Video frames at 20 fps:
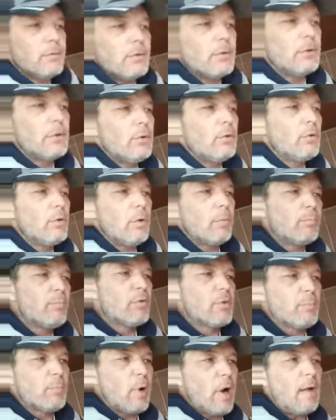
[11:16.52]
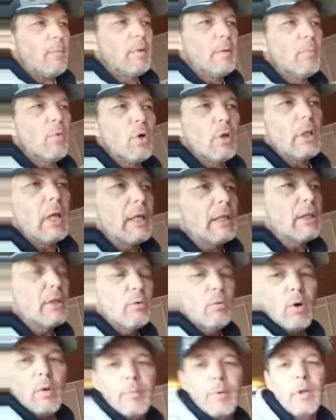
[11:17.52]
It's probably more than likely
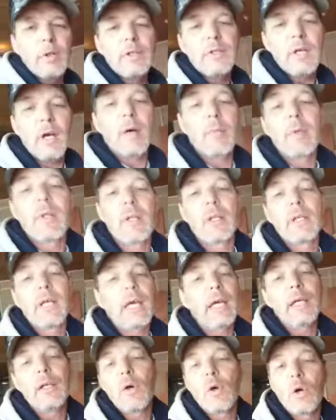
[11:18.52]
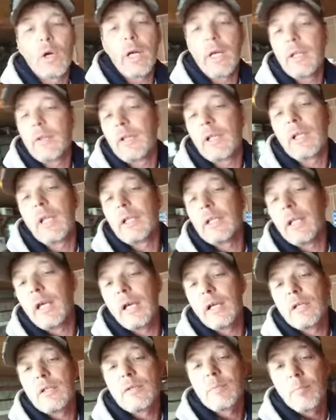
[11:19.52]
you won't be able to tell me the date or anything like
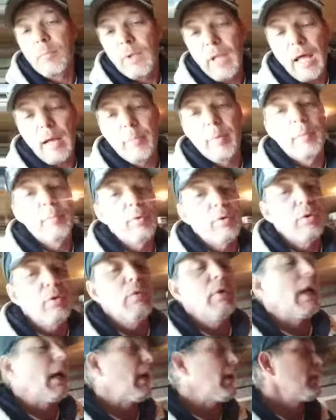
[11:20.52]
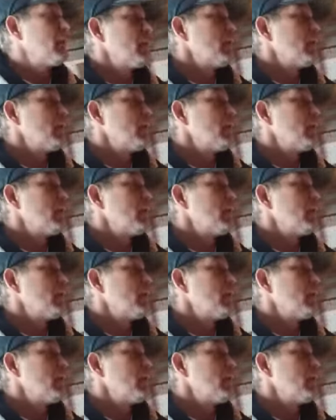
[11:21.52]
that because a lot of people do that.